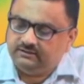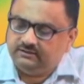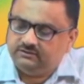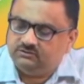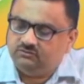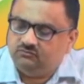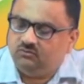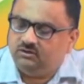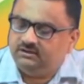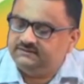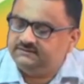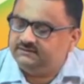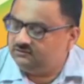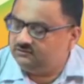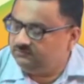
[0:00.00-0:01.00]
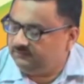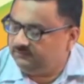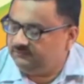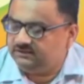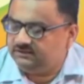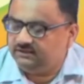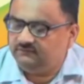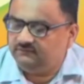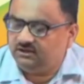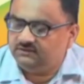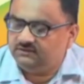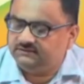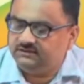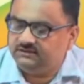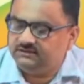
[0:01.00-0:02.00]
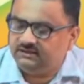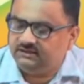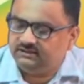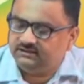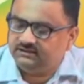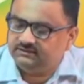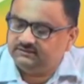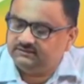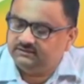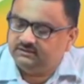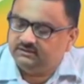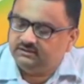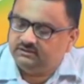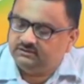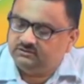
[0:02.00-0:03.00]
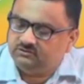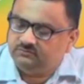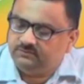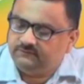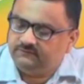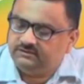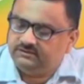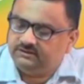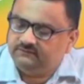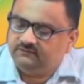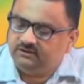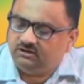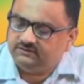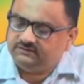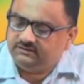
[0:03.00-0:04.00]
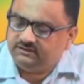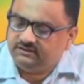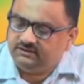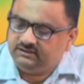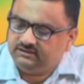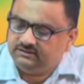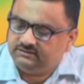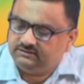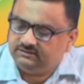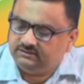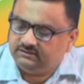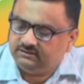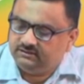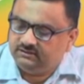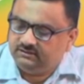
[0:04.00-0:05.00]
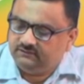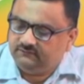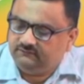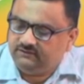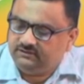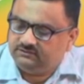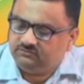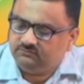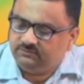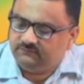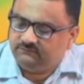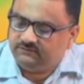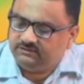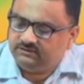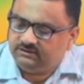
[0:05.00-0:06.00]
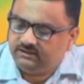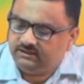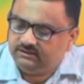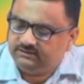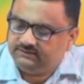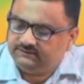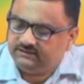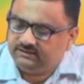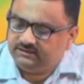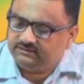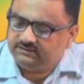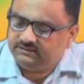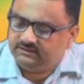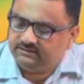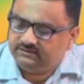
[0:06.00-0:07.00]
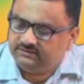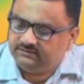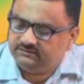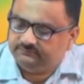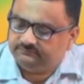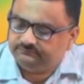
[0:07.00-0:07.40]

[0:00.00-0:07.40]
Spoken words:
So, what is the superficial velocity in that case? Superficial velocity is V superficial in this case is